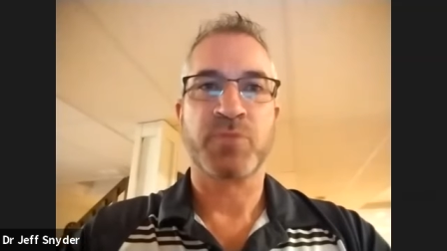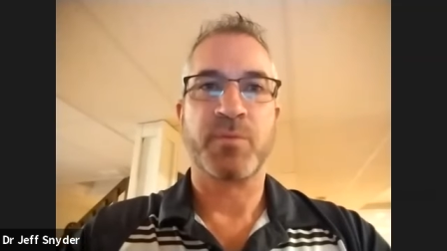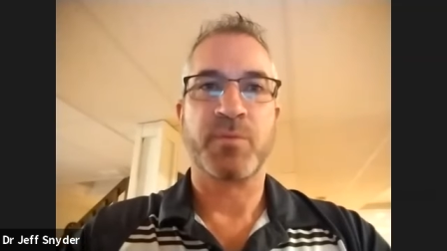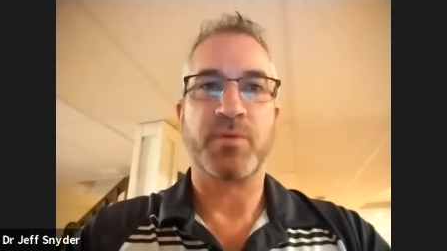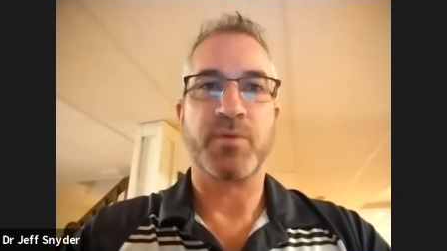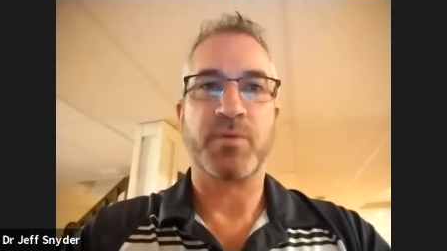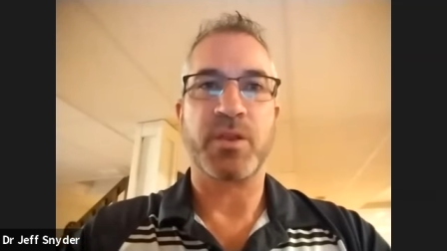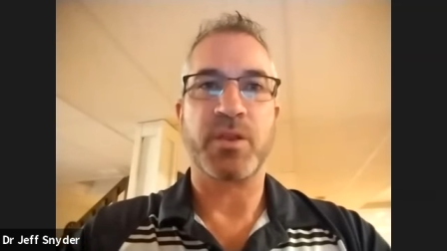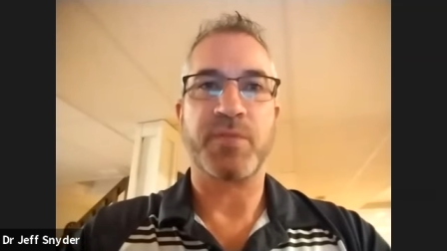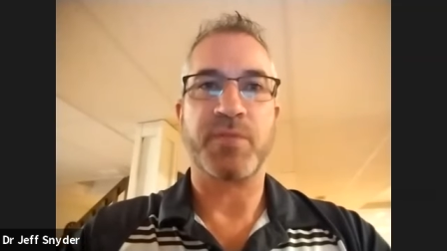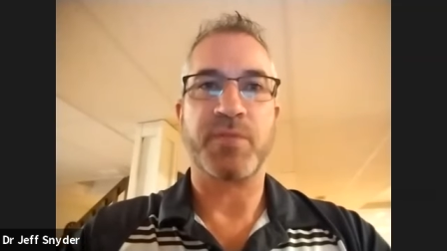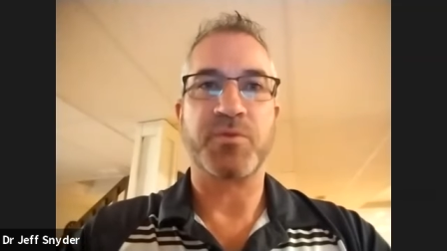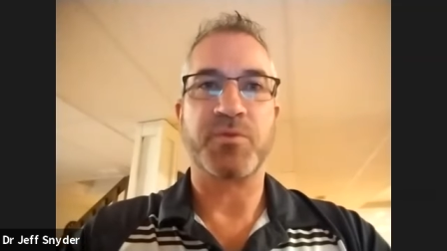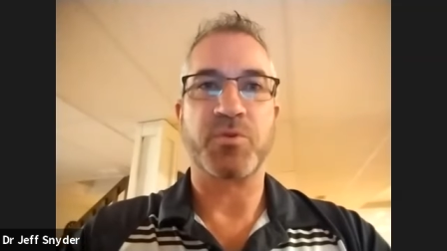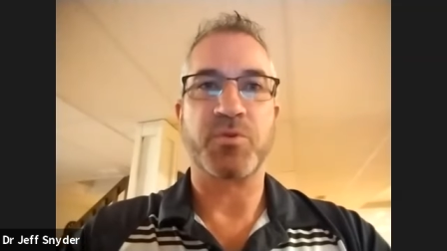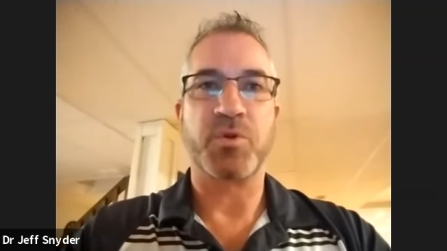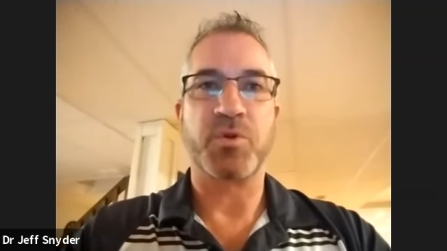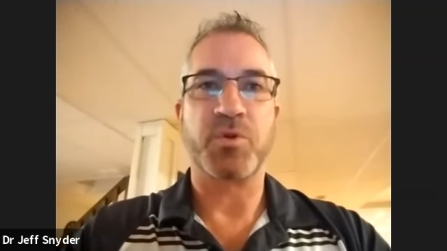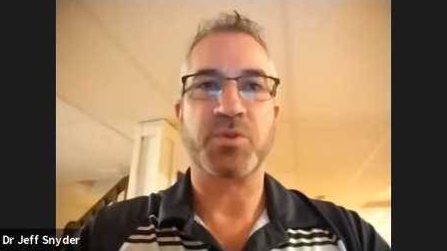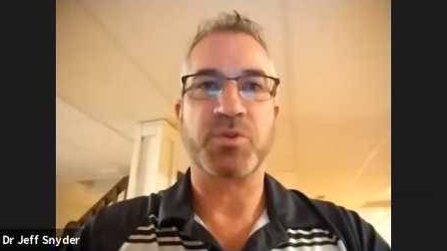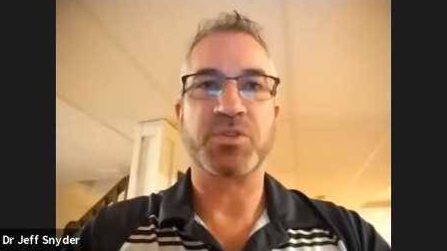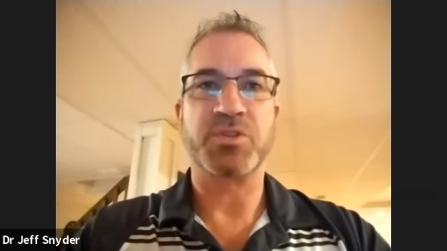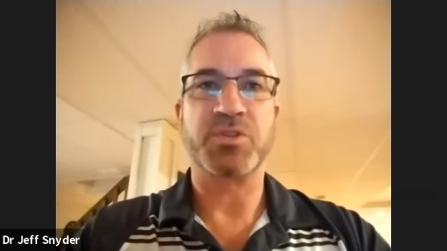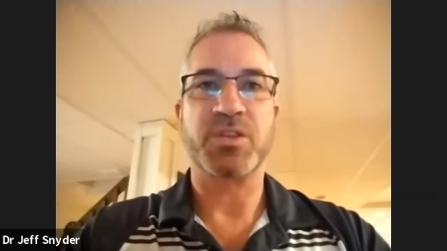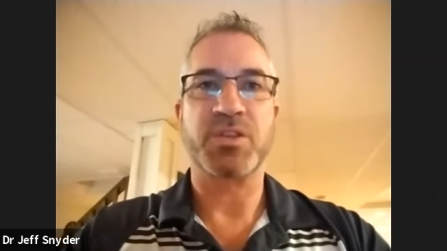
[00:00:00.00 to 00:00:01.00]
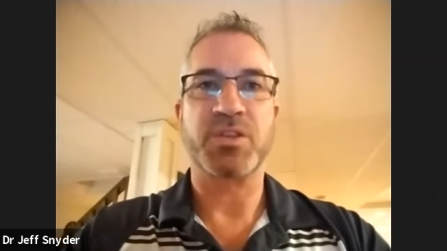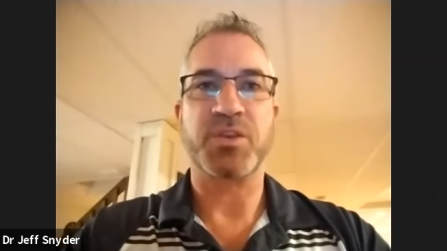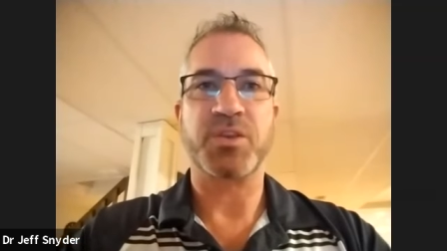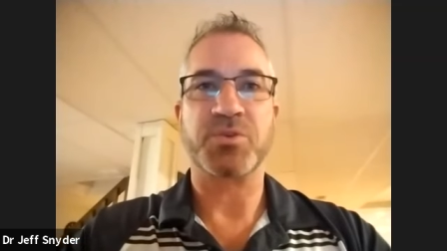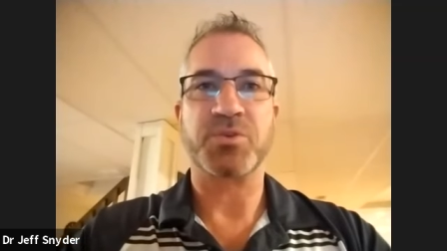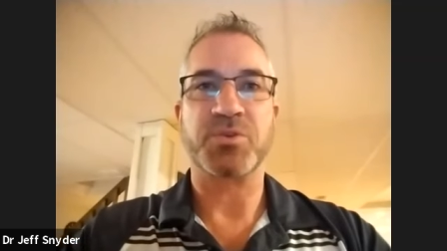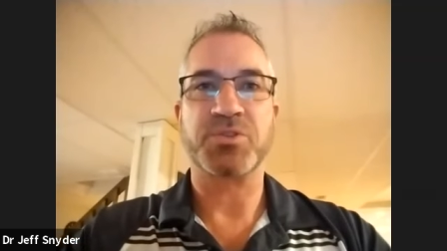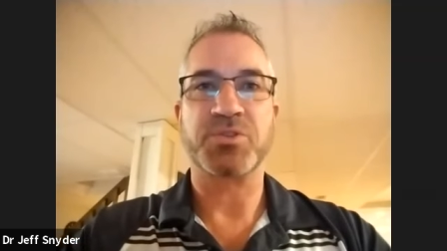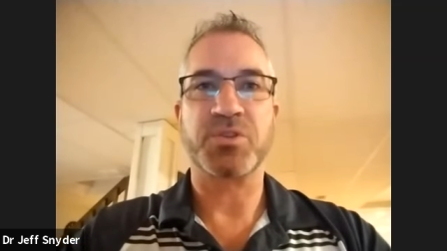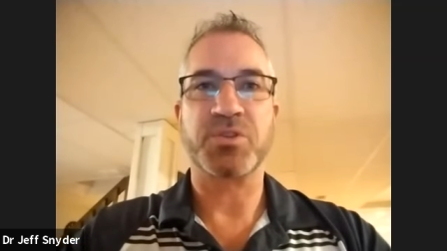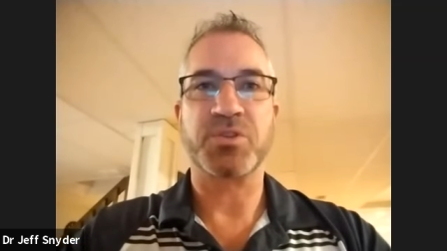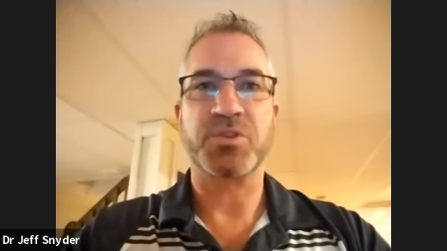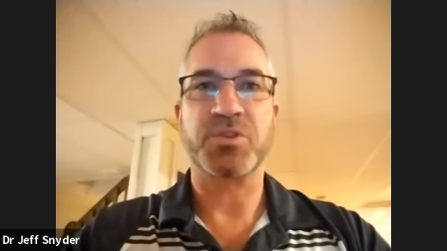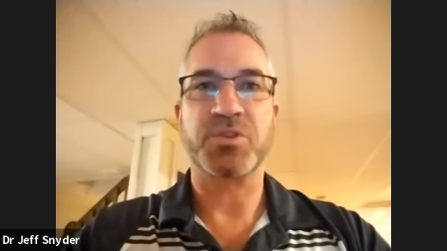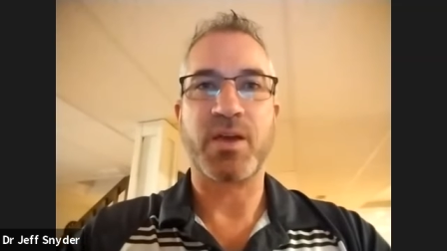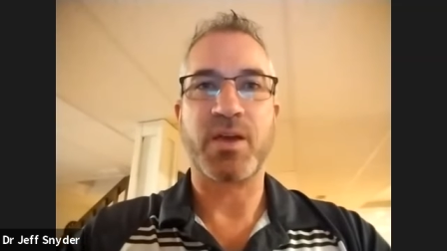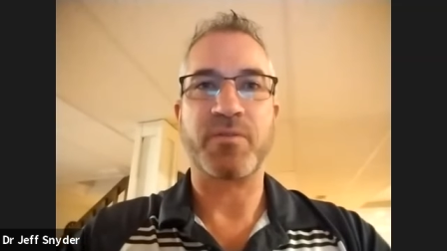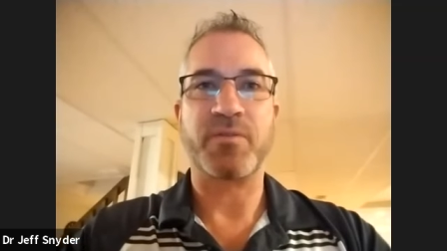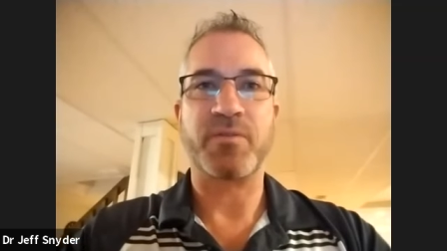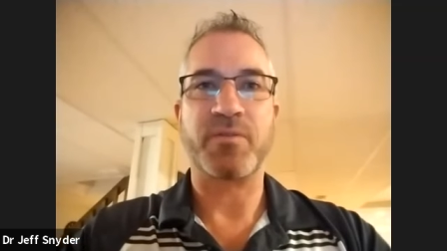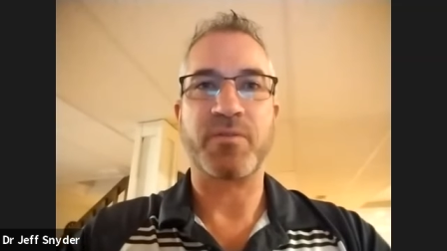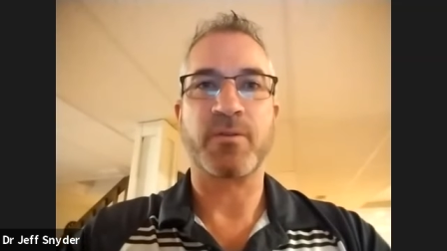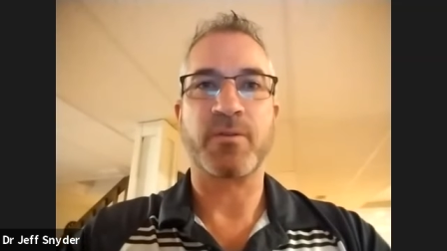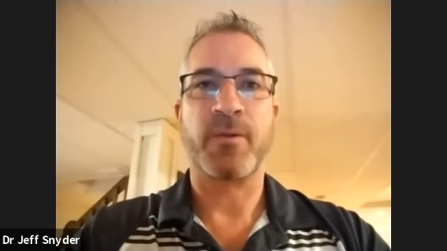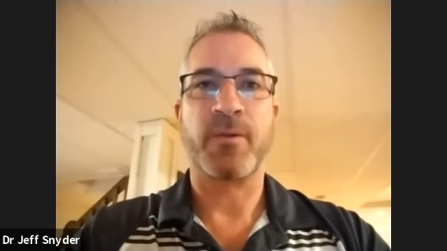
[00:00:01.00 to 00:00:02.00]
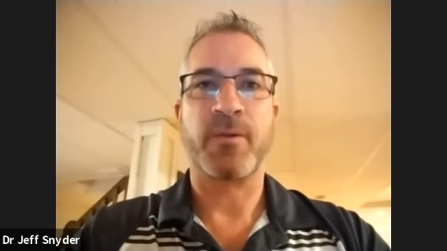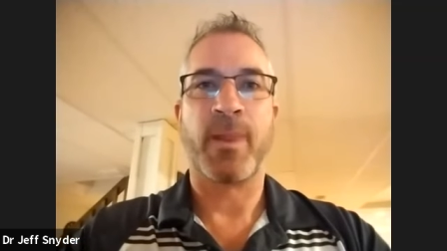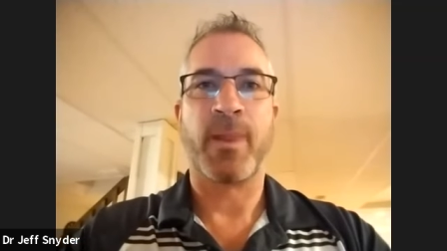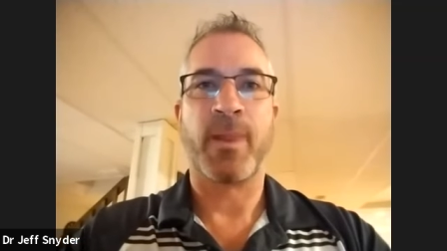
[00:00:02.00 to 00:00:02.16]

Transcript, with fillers: But if you're noticing that you're still having